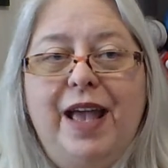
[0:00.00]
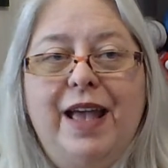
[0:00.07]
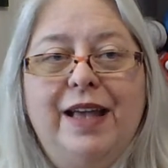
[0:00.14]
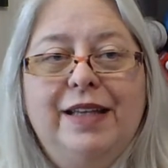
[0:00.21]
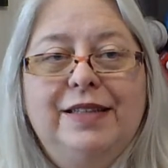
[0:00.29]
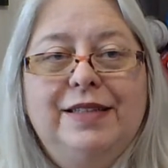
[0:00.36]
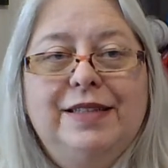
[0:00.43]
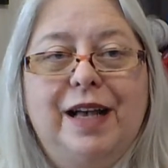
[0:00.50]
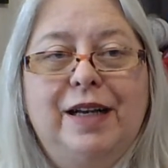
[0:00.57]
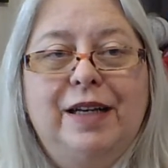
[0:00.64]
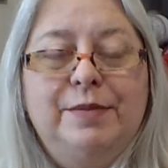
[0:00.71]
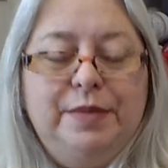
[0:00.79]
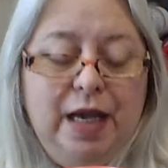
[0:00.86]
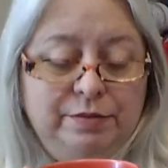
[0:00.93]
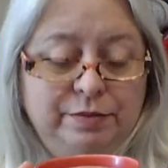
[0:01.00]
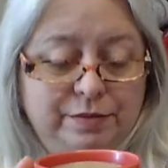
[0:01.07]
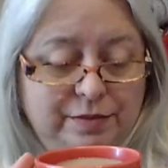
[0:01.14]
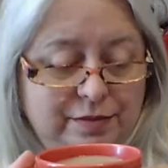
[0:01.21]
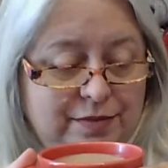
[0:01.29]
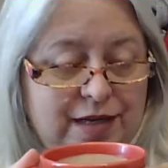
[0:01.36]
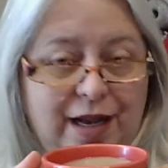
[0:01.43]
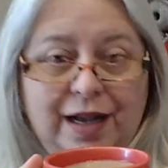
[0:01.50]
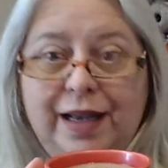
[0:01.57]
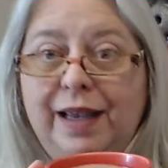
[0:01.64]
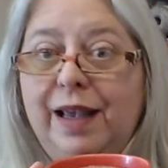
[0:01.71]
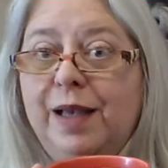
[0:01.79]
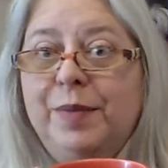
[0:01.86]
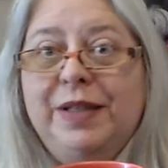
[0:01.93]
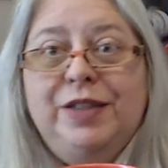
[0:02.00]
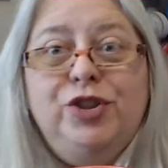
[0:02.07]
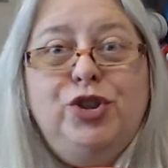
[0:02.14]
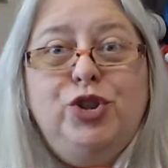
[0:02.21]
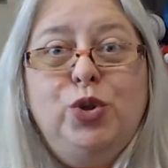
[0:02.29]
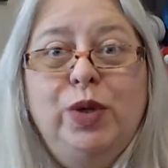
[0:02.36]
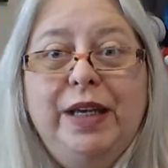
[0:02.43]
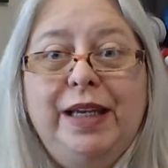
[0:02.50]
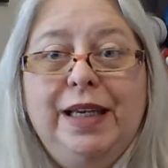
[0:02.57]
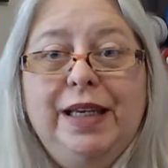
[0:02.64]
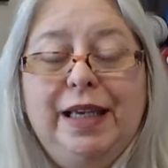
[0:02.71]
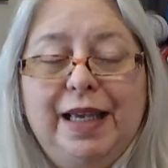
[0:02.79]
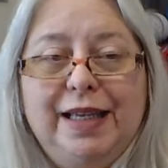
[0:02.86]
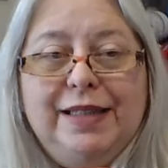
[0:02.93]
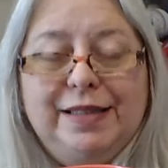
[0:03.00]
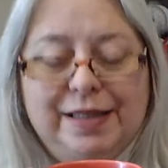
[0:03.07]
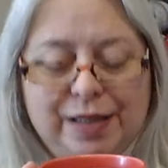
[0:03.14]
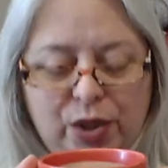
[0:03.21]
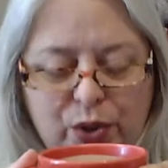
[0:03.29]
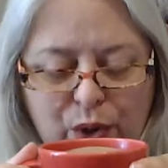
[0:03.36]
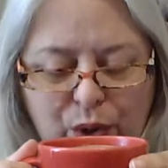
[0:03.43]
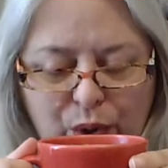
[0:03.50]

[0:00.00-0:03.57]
And yeah, I am enjoying it.